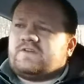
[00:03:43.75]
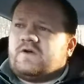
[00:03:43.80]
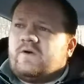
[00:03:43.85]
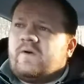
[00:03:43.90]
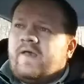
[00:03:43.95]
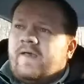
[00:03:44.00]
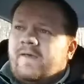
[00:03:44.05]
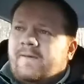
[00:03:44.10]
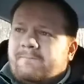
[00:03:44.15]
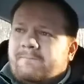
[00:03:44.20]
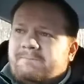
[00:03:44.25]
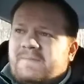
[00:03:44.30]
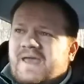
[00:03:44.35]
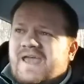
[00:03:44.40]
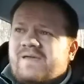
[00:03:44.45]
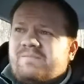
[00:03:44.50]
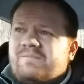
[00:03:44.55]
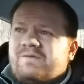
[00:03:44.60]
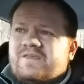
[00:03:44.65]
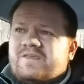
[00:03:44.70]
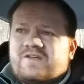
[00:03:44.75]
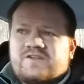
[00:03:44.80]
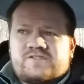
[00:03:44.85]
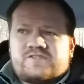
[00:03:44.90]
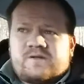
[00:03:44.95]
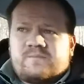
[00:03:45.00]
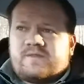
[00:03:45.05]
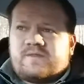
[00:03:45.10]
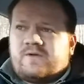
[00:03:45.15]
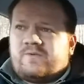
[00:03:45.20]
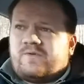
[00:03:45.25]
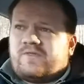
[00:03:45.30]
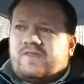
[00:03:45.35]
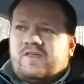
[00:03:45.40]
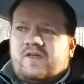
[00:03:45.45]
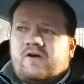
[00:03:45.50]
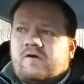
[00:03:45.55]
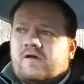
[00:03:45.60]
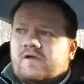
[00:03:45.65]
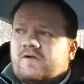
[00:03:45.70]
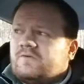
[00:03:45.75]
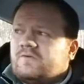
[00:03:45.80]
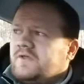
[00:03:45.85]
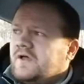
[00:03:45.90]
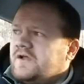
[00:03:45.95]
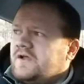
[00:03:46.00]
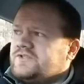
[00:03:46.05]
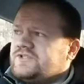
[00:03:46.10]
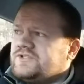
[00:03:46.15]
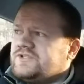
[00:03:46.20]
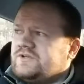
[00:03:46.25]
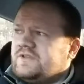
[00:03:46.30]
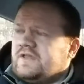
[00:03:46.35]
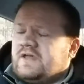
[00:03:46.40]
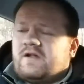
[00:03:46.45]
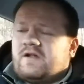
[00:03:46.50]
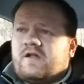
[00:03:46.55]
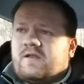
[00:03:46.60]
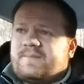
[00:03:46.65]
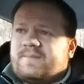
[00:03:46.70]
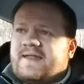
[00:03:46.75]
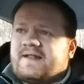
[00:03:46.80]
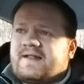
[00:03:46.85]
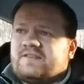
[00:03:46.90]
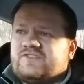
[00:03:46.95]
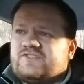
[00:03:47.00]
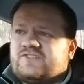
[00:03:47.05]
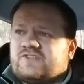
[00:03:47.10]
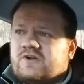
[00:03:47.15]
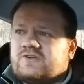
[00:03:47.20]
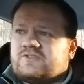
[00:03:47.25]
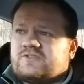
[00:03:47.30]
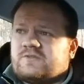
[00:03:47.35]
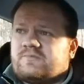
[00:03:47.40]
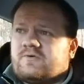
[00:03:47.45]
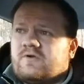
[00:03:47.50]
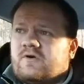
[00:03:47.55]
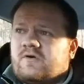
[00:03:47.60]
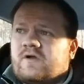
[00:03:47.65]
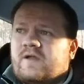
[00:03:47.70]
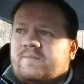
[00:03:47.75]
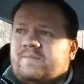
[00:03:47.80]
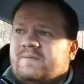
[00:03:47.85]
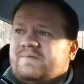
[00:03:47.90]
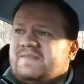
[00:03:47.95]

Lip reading: So maybe there's something with the auto launcher that automatically starts the program.